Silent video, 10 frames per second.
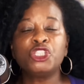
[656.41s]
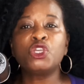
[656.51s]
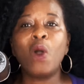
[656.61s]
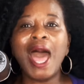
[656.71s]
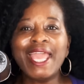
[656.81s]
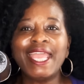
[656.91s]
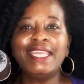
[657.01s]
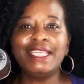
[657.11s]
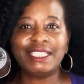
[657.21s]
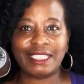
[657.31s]
So I
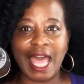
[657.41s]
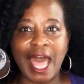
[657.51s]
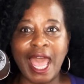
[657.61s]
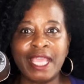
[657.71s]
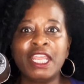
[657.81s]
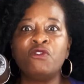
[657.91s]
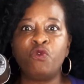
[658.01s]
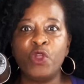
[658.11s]
can decide if